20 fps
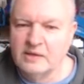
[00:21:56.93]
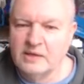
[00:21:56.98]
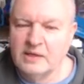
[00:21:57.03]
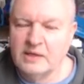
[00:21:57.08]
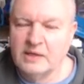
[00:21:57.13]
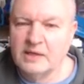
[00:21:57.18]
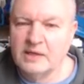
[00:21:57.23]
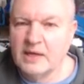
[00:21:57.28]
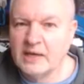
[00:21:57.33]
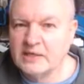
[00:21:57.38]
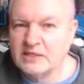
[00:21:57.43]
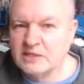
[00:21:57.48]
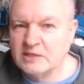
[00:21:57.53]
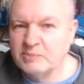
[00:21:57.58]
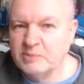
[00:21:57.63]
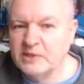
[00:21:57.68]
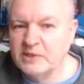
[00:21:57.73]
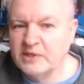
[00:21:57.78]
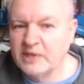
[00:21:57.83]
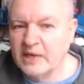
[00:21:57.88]
It has to
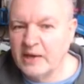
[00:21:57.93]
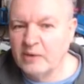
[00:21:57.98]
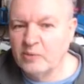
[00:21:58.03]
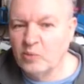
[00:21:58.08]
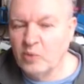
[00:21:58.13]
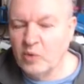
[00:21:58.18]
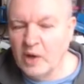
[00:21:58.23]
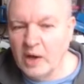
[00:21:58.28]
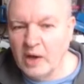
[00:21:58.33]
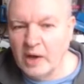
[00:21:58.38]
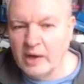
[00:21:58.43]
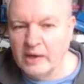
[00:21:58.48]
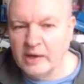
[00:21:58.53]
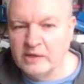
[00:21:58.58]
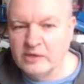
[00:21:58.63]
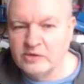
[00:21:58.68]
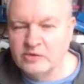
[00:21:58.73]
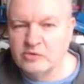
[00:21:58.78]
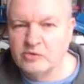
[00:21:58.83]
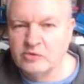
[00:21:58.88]
be that
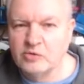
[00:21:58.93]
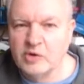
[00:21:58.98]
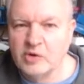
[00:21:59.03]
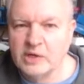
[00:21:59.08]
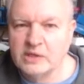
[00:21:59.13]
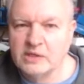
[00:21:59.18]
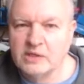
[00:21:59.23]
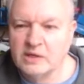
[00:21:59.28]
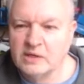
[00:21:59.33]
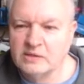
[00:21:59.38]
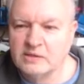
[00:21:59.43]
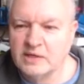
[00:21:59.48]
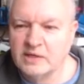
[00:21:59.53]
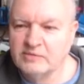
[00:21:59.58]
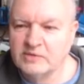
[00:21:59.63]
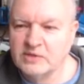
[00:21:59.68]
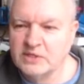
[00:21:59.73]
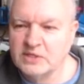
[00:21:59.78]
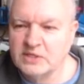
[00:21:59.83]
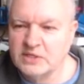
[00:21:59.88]
wide or I can't have
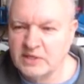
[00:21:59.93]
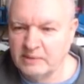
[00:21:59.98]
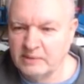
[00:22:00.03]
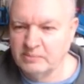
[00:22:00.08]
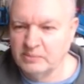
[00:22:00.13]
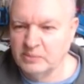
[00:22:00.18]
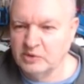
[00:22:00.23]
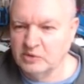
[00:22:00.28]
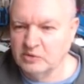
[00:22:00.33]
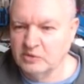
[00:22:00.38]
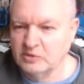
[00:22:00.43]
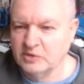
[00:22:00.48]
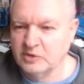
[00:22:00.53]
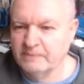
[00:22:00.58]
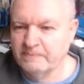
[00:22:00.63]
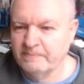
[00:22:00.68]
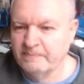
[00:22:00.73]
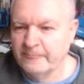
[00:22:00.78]
it assembled,